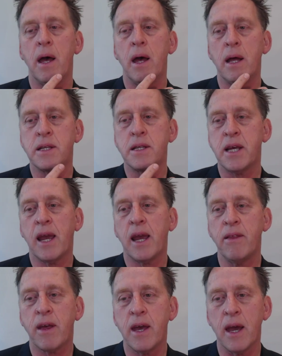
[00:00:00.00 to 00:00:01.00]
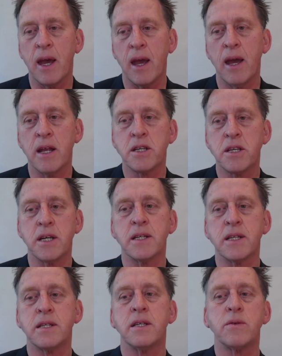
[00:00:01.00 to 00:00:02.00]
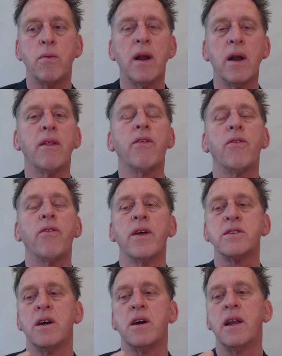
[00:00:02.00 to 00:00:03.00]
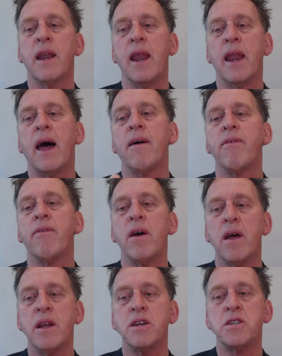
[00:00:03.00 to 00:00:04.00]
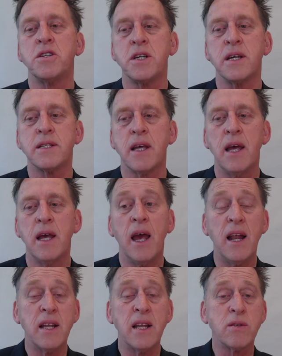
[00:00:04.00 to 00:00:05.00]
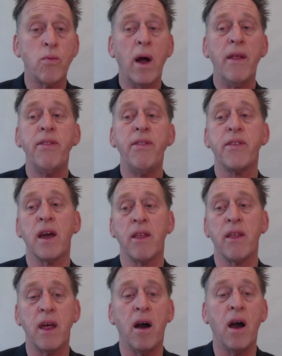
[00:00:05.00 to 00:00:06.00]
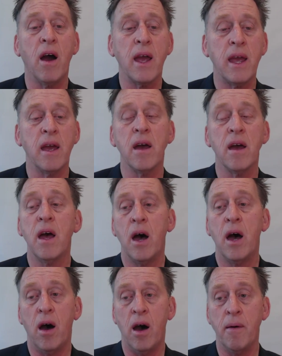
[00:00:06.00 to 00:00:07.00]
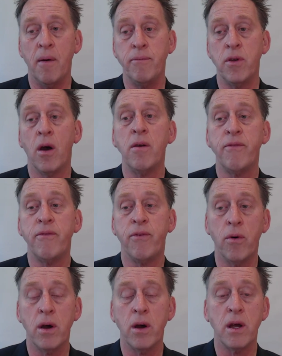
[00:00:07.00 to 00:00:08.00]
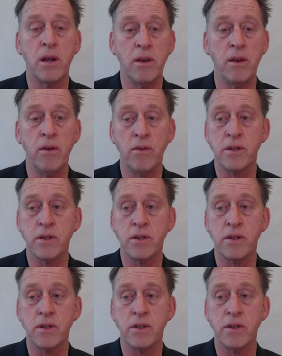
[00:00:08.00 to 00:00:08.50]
attacking the king in chess. It's one of the things I love in chess. And it's one thing that I hear I'm known for in New